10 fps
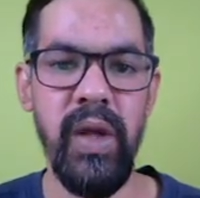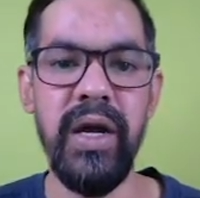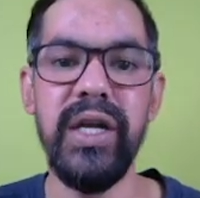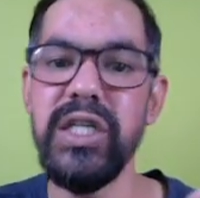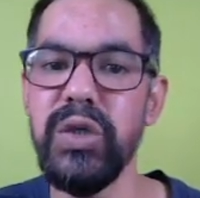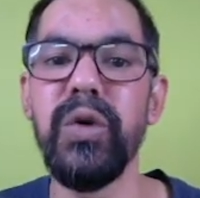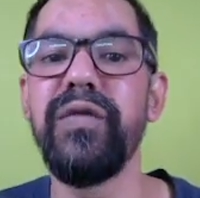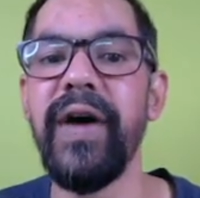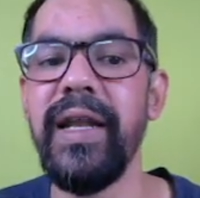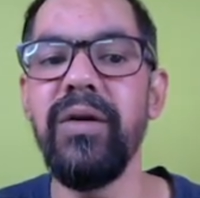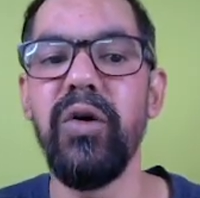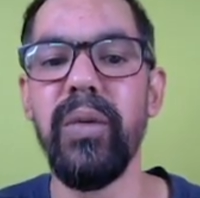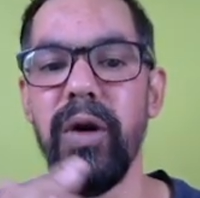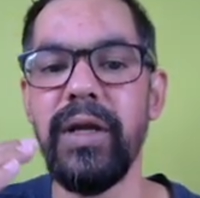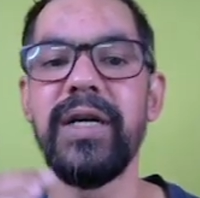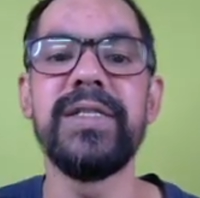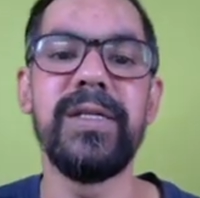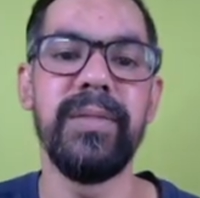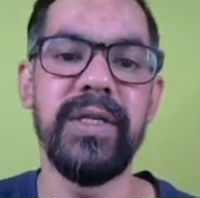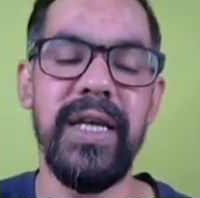risk profile, overall
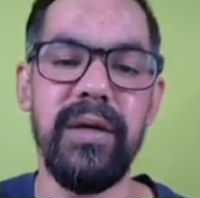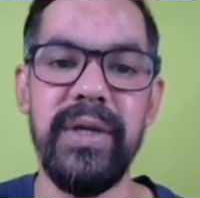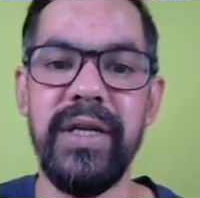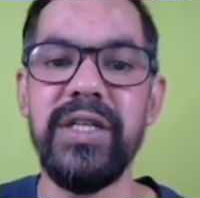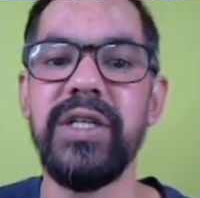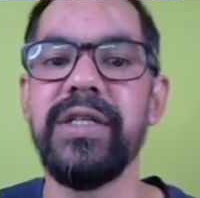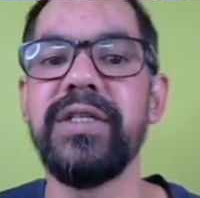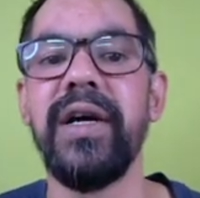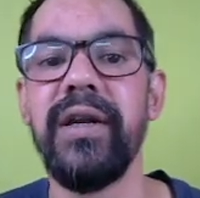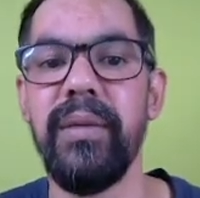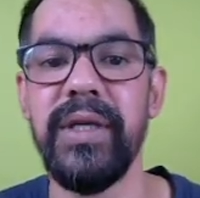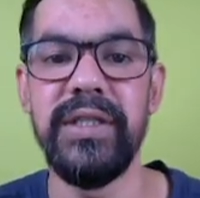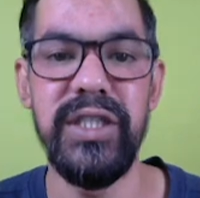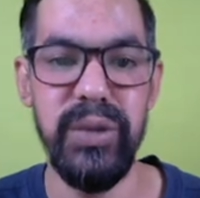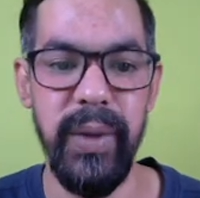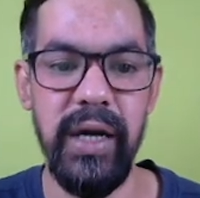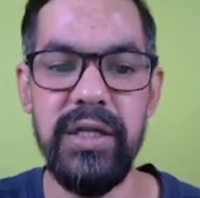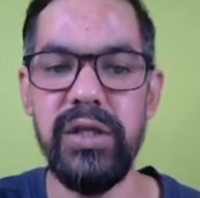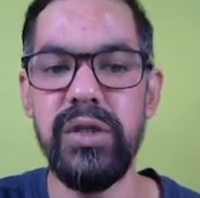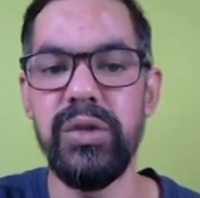customer segmentation is done among three
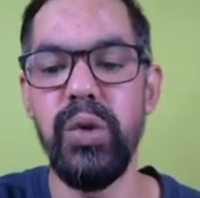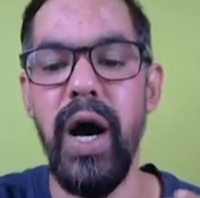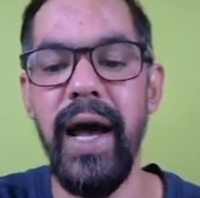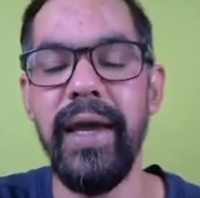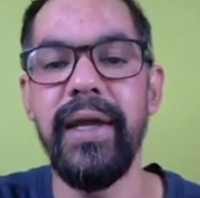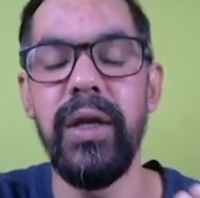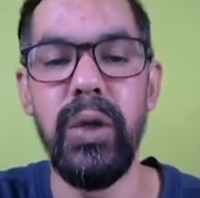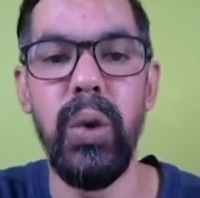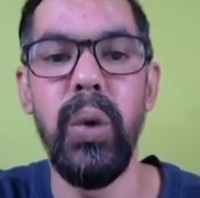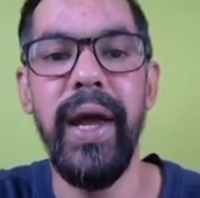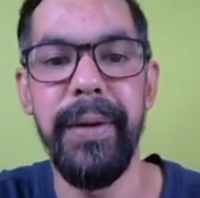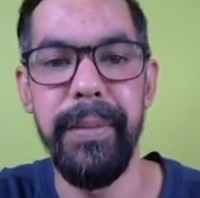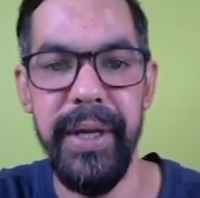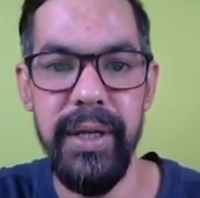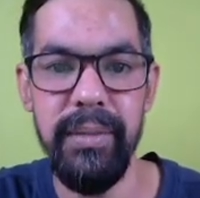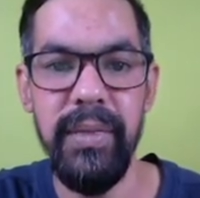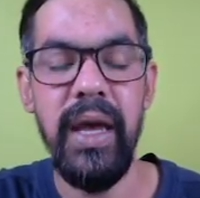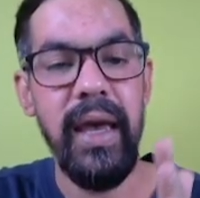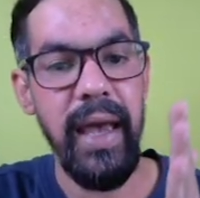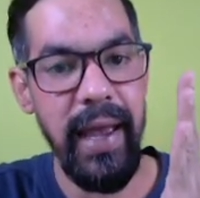parts, so high, low, and medium.
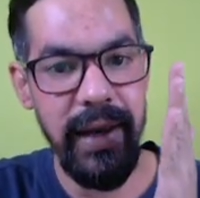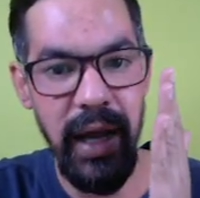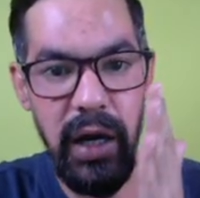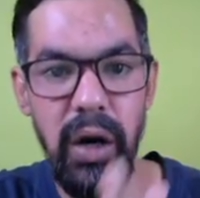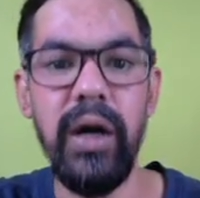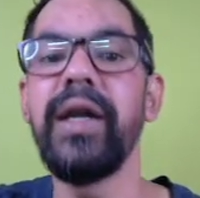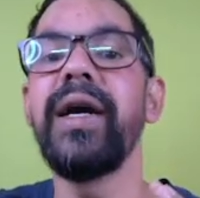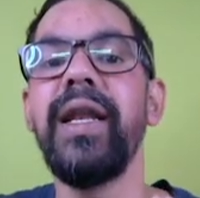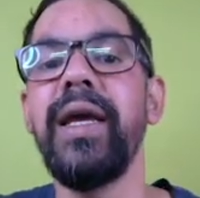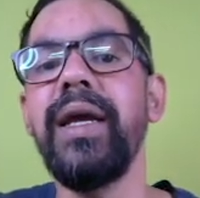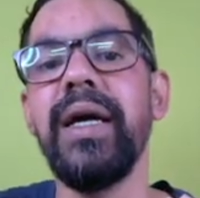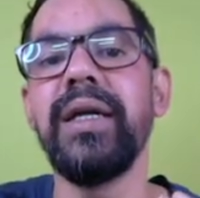And accordingly,